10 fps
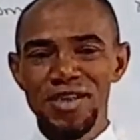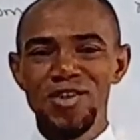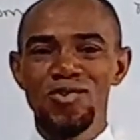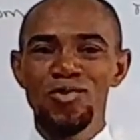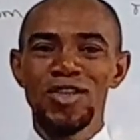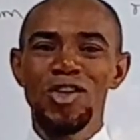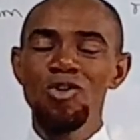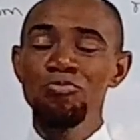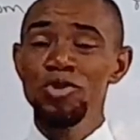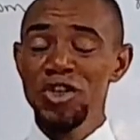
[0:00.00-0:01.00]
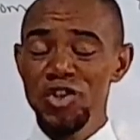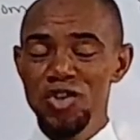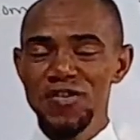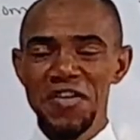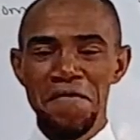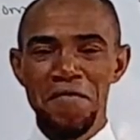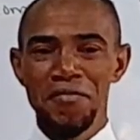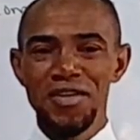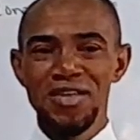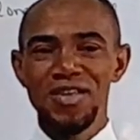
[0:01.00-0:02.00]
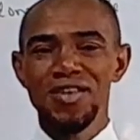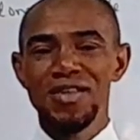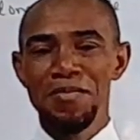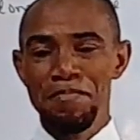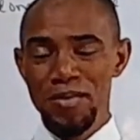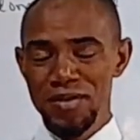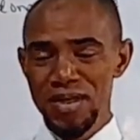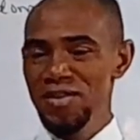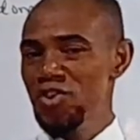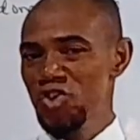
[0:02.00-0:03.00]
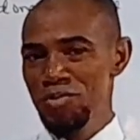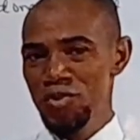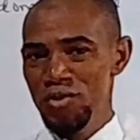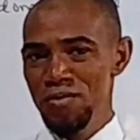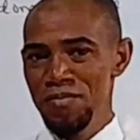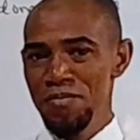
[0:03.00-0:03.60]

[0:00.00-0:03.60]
into the computations involved in this important distribution,